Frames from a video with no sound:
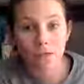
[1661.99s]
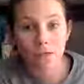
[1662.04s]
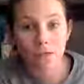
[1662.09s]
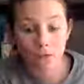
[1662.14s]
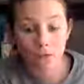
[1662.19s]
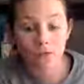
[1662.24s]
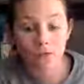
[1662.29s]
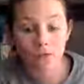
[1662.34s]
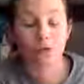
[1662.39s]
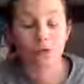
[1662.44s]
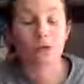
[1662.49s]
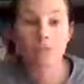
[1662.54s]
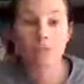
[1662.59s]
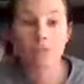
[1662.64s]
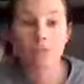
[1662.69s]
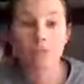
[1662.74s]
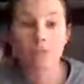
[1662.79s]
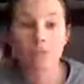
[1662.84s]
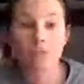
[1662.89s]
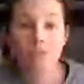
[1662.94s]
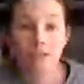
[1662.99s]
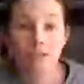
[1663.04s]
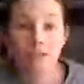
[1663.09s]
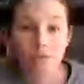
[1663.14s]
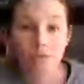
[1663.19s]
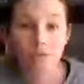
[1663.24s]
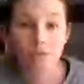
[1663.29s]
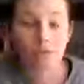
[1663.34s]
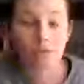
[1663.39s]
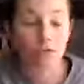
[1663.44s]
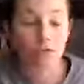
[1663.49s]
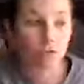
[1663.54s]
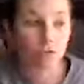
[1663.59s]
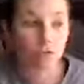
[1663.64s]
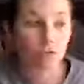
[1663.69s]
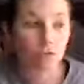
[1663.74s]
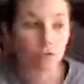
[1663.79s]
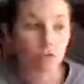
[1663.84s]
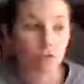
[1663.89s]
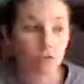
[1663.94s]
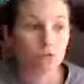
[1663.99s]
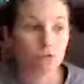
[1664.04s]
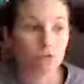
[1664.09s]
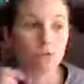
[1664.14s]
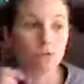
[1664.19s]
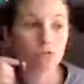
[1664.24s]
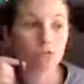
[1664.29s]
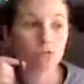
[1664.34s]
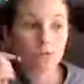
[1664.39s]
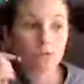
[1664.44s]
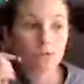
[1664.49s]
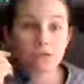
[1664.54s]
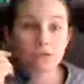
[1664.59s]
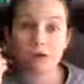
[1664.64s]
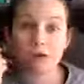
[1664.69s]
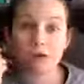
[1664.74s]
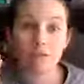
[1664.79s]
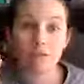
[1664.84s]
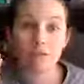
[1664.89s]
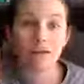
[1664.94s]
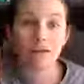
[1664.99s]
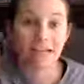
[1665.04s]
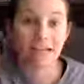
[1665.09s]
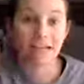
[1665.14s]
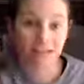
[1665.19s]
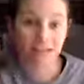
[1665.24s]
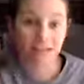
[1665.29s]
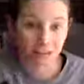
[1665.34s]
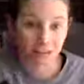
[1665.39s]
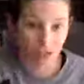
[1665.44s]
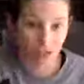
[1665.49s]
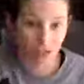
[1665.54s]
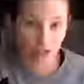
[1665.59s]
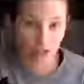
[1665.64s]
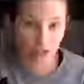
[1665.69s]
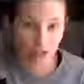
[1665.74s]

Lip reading: Or you're introducing them to essential oils, or somebody's talking about head tension,